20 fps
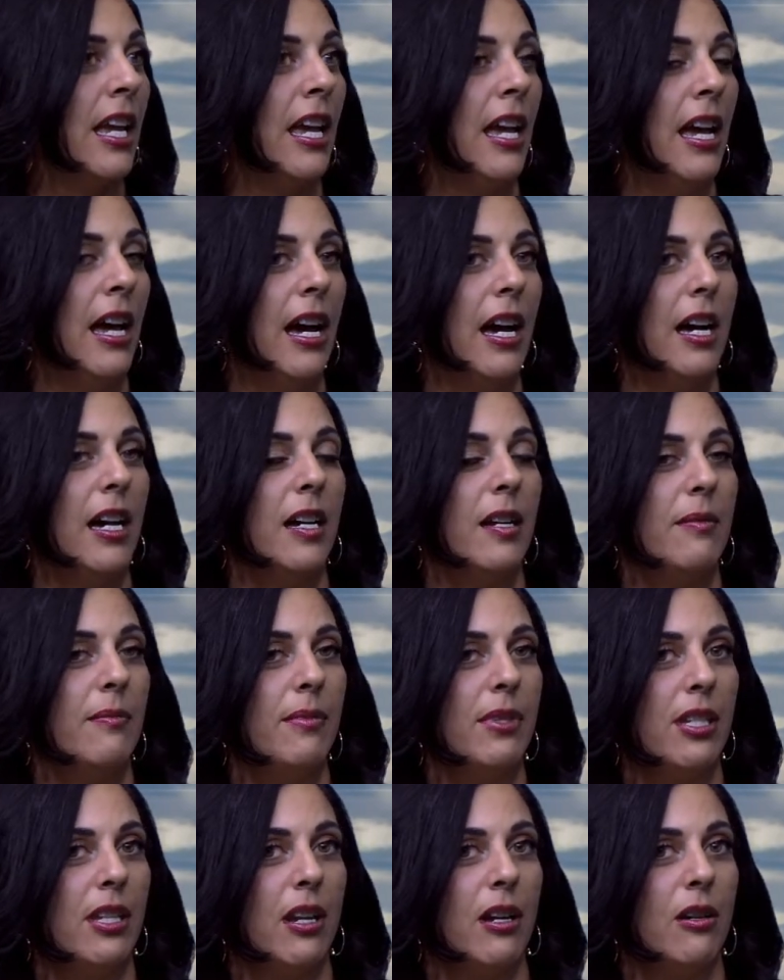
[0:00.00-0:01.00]
Yeah.
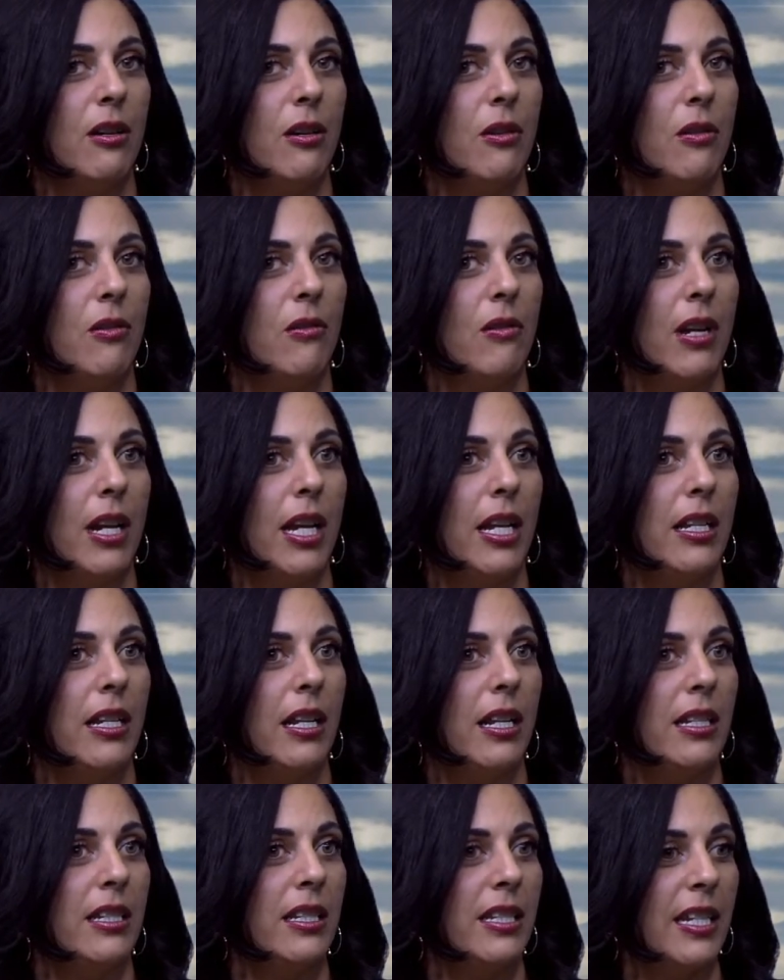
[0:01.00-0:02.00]
Um, so it,
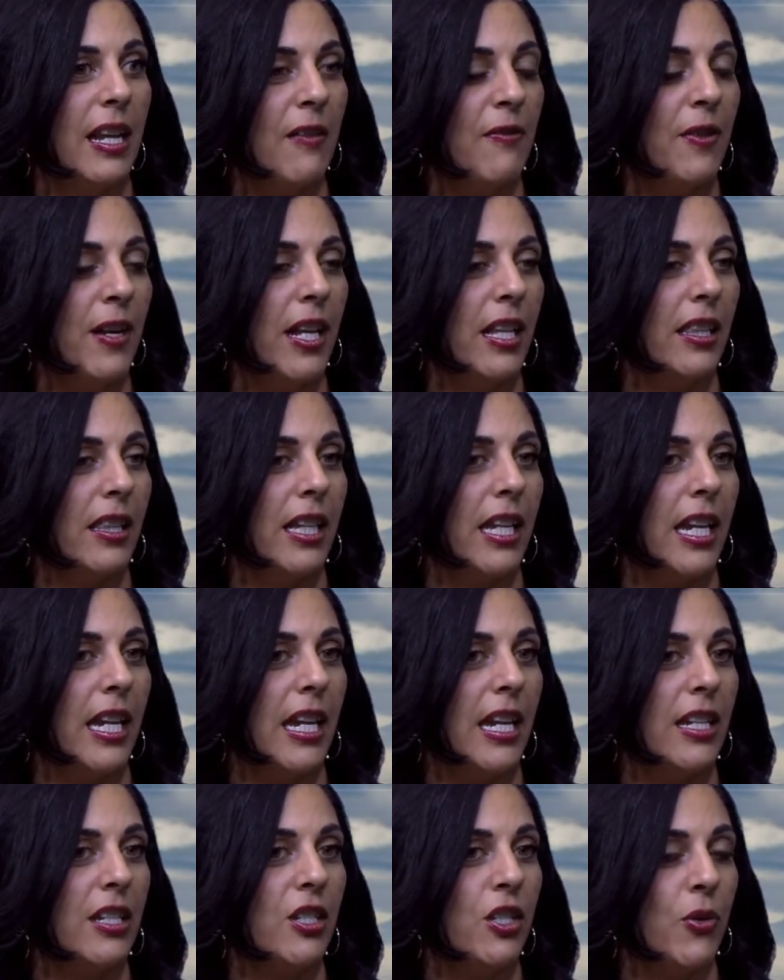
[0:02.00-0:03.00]
it's definitely